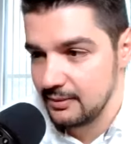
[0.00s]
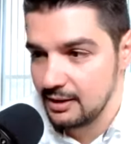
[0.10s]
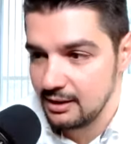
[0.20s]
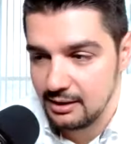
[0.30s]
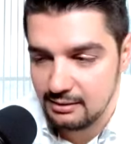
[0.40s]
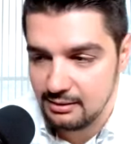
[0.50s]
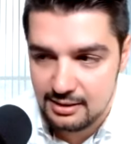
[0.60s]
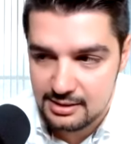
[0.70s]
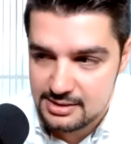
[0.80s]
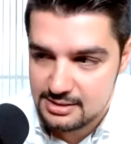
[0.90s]
I mean,
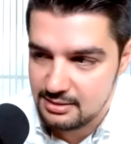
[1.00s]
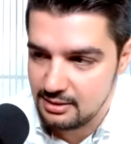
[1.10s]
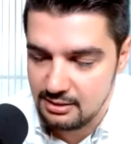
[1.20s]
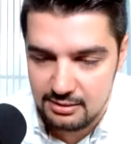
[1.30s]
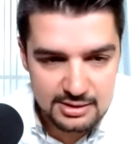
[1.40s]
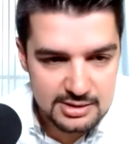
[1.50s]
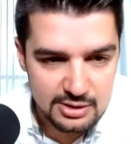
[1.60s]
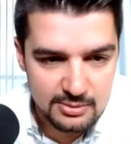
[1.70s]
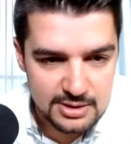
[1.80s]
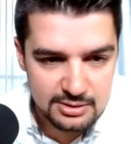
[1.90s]
there's
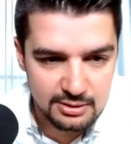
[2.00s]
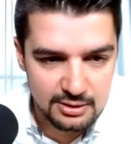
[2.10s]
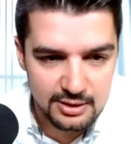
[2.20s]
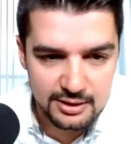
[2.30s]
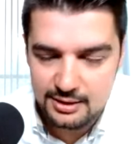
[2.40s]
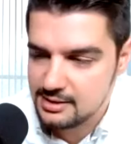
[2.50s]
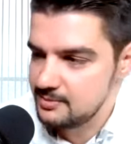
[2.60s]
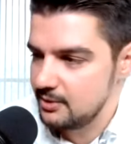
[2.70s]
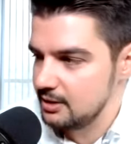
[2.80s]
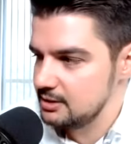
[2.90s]
so much to learn in
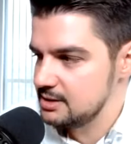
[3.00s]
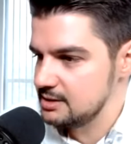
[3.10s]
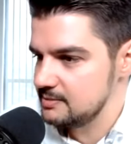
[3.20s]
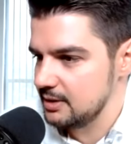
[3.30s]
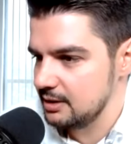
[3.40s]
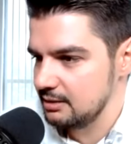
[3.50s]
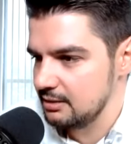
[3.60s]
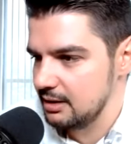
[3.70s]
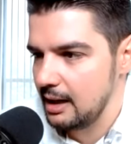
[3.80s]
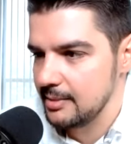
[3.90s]
this process, but
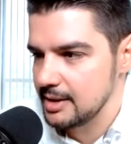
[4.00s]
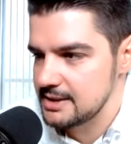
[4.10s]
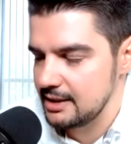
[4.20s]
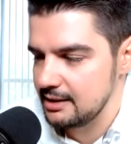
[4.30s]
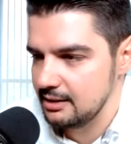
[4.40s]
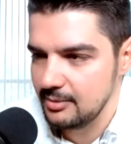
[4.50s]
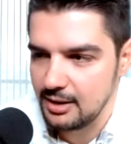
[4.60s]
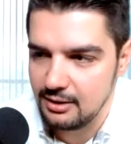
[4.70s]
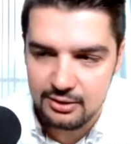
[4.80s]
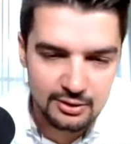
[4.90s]
I'm excited,
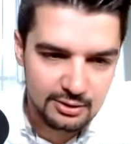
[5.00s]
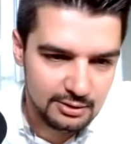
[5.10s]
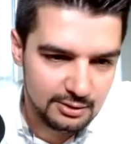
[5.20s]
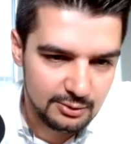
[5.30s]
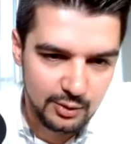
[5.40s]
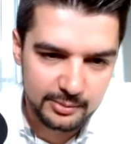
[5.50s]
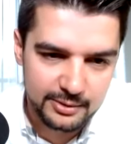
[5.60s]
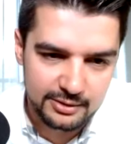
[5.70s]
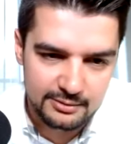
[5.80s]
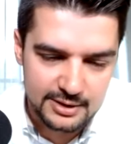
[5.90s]
man. The whole
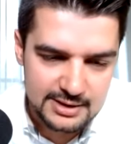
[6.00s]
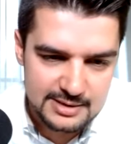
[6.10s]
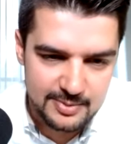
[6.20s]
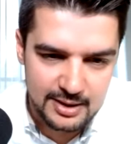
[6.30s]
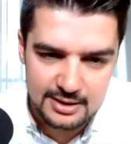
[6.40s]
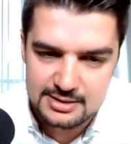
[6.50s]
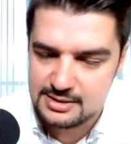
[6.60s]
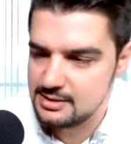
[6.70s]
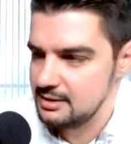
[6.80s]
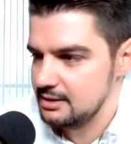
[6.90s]
Web3
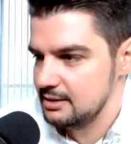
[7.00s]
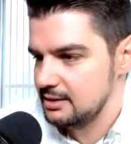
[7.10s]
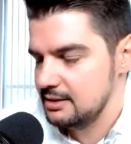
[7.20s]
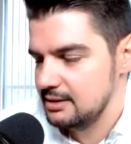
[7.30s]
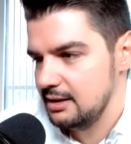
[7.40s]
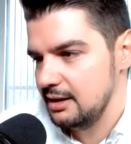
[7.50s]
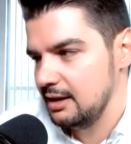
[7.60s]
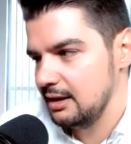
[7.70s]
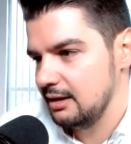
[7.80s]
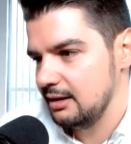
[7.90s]
space,
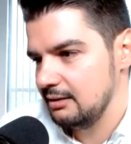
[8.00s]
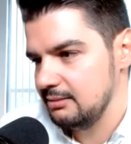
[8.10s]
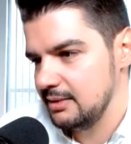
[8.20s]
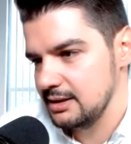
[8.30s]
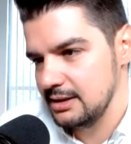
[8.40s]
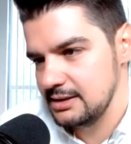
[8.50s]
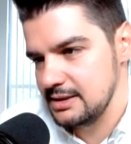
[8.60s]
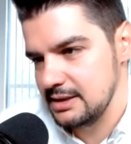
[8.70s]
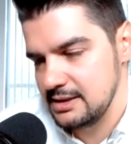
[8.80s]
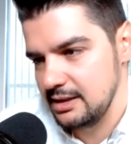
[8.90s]

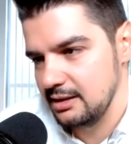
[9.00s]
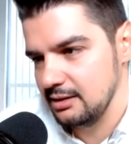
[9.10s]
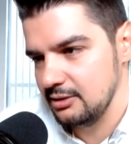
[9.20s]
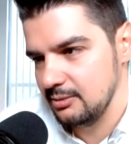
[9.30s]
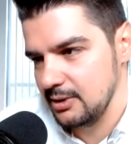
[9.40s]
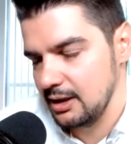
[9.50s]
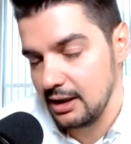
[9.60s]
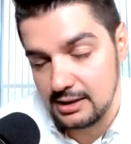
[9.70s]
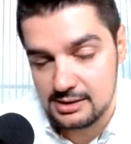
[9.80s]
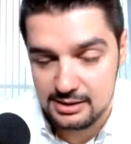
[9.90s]
it's exciting to me.
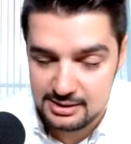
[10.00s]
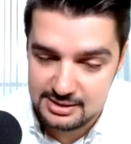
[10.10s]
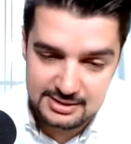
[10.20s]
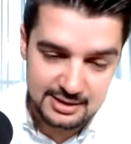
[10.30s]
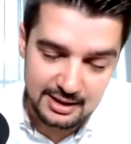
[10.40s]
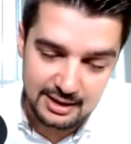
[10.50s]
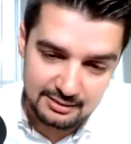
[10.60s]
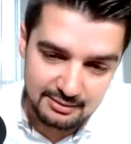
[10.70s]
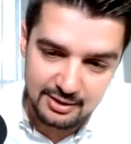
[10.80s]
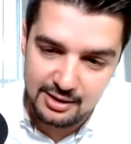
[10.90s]
I actually just
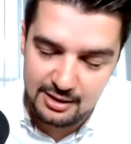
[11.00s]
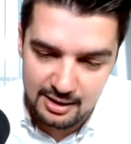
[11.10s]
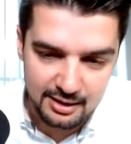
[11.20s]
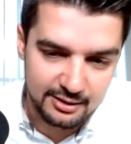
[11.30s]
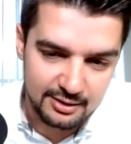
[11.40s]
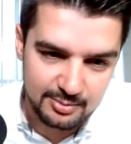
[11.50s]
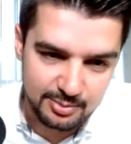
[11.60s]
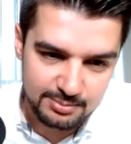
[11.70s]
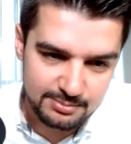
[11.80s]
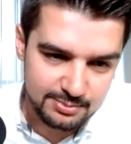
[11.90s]
had
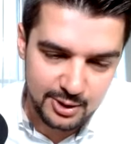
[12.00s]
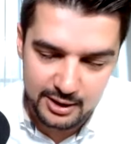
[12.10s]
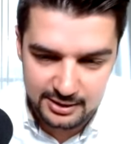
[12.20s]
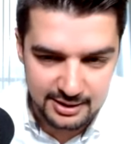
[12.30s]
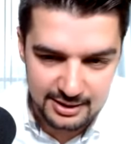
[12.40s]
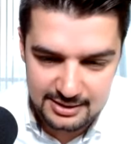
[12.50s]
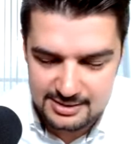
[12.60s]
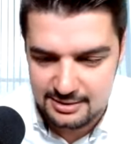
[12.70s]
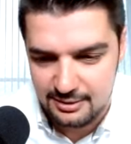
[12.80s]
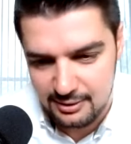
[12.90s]
another
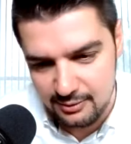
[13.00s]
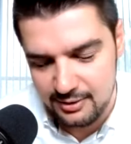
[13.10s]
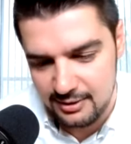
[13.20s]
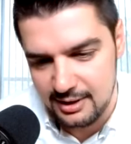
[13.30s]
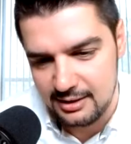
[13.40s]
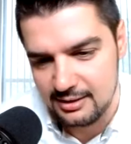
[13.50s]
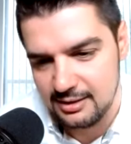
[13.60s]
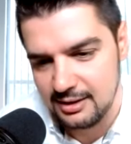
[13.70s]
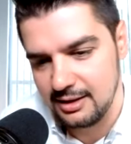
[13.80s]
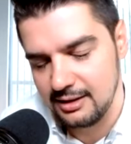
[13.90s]
podcast, with
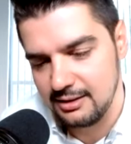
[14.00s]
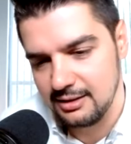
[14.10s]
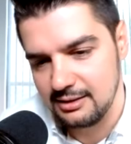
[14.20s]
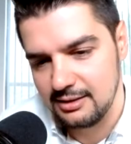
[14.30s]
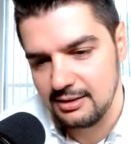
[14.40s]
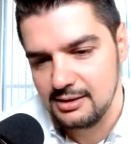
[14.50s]
another guy that